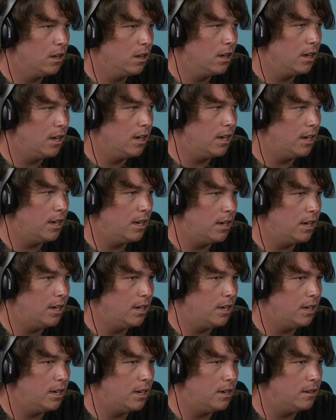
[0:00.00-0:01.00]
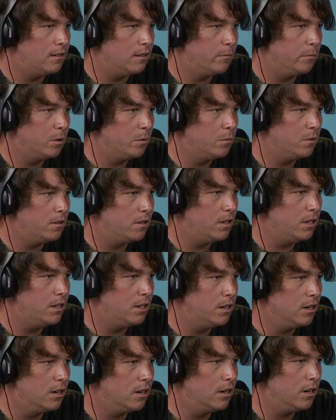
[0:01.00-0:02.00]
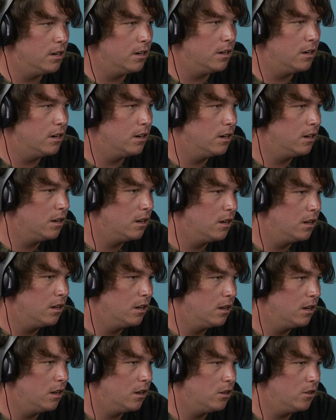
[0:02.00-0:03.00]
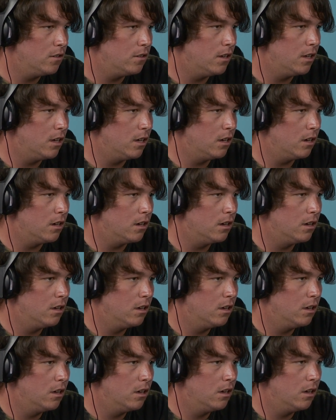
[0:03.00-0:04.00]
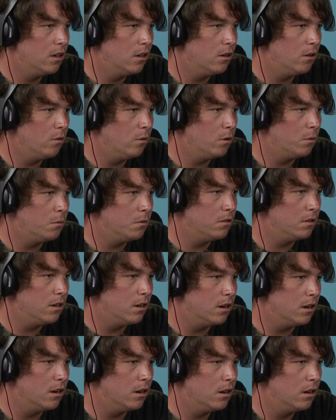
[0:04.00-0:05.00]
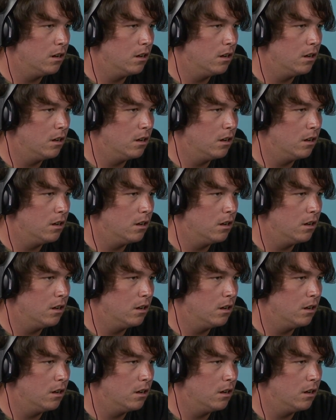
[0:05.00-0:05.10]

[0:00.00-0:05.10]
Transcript: Hey, someone was here. Just kidding. No one was here.